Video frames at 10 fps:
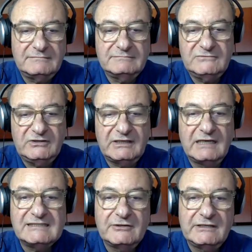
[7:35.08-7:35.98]
you can
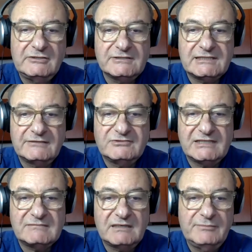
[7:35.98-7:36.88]
isolate yourself
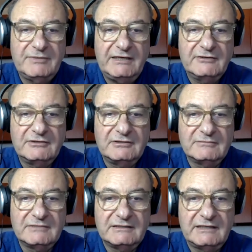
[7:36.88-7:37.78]
just by being home
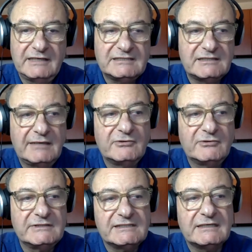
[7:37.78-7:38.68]
and the next neighbor
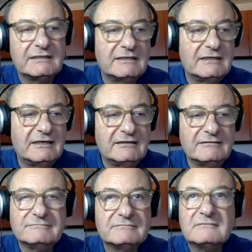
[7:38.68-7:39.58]
is
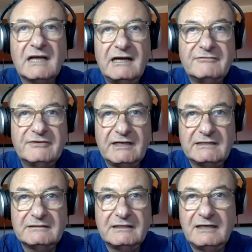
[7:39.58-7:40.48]
half a
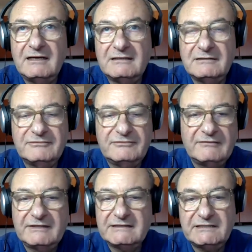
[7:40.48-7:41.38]
yard,
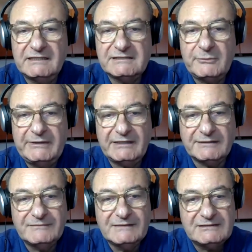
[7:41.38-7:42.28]
500 yards away.
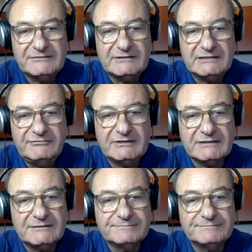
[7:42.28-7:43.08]
It's very different.